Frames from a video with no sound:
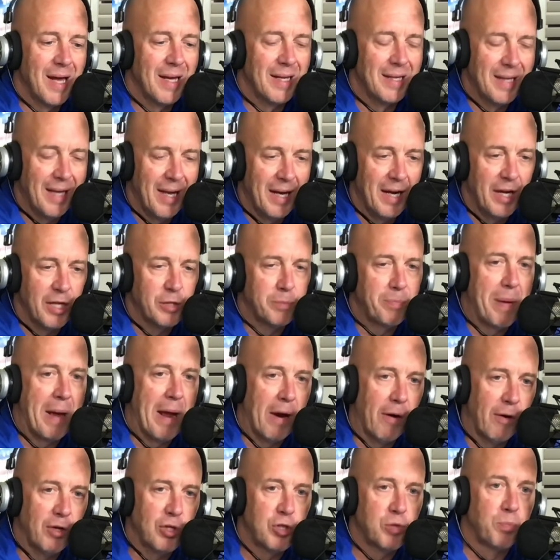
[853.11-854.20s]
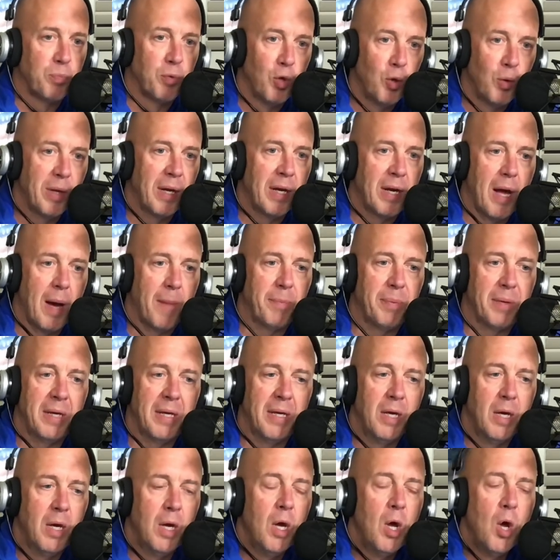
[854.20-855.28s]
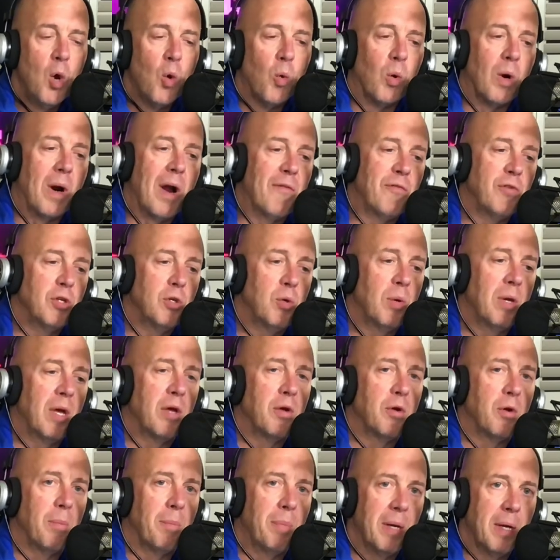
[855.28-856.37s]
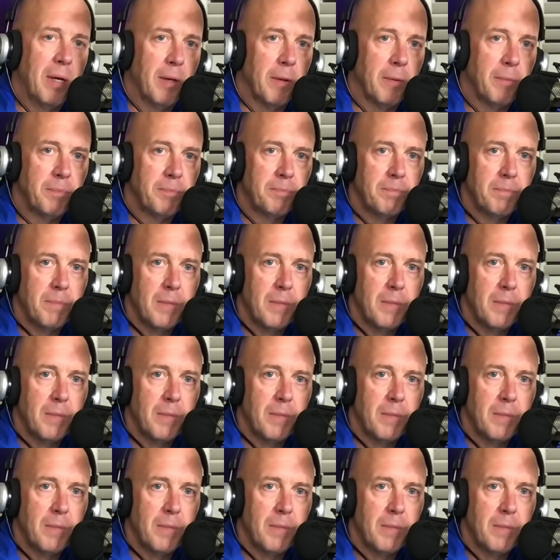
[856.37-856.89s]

Again, it's Parish Brewing Company. Wherever you get your beer,